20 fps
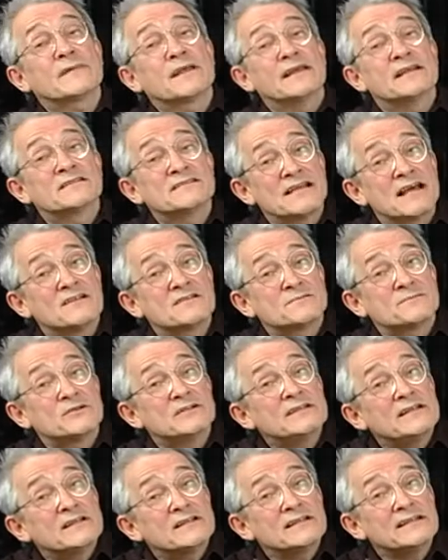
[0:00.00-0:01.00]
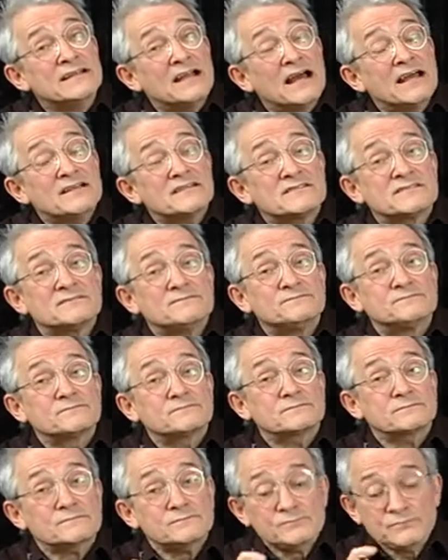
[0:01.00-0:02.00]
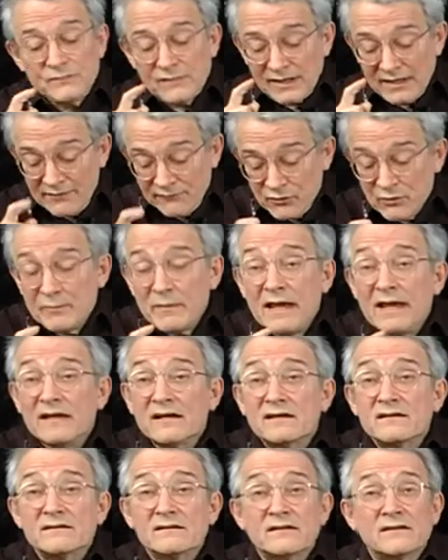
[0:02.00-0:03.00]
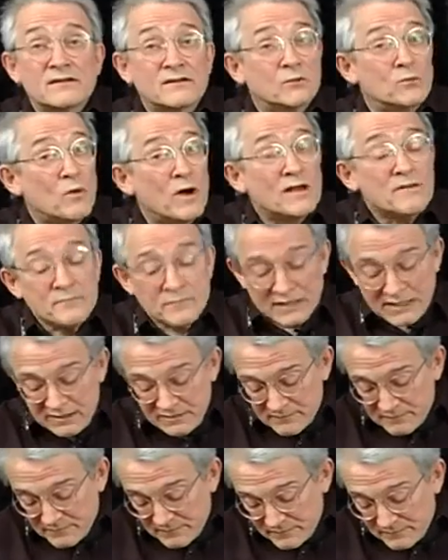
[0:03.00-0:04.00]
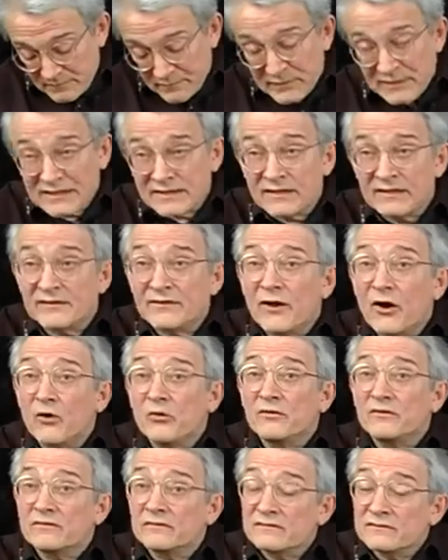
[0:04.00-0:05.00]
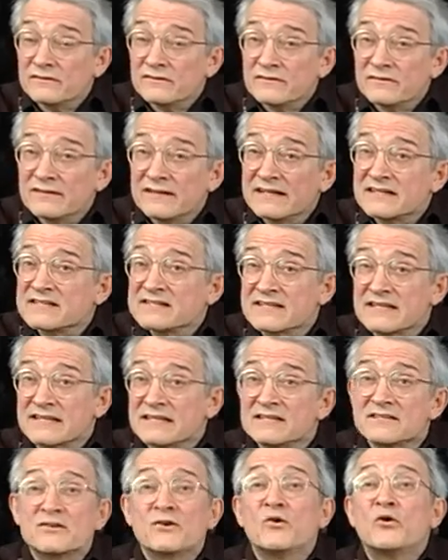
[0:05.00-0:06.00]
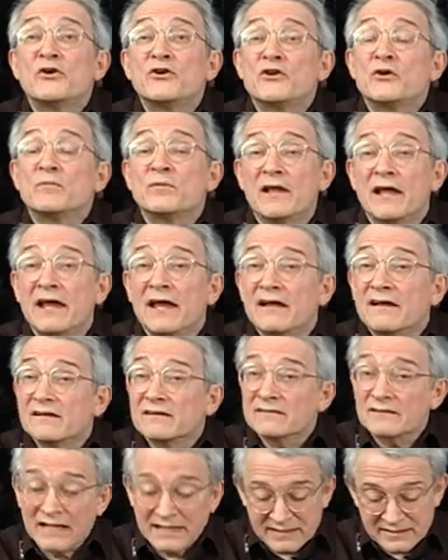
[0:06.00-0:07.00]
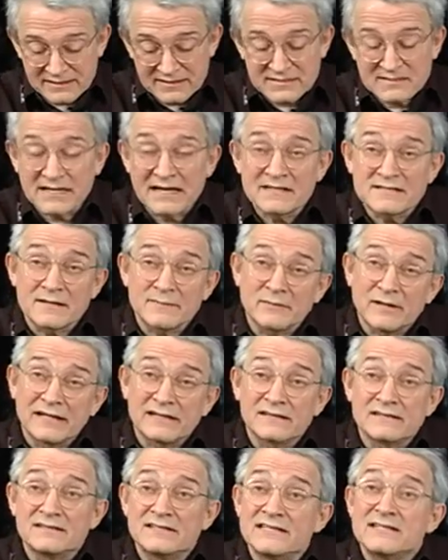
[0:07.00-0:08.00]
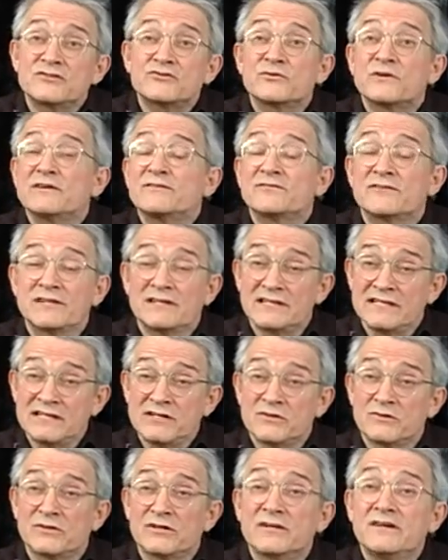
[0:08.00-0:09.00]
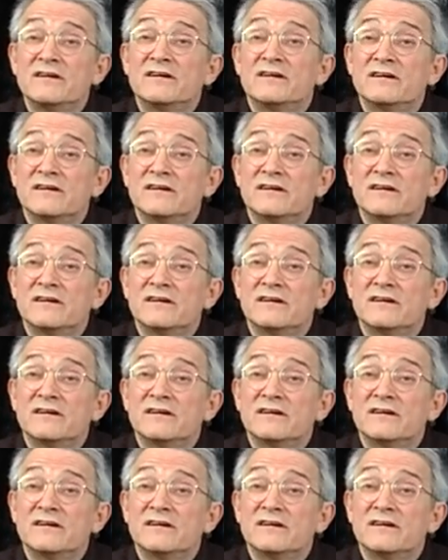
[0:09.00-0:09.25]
it sounds particularly nice if you make the 1 beat be the note that's the chord you're playing. Like in this case, I'm playing the D string for the D chord.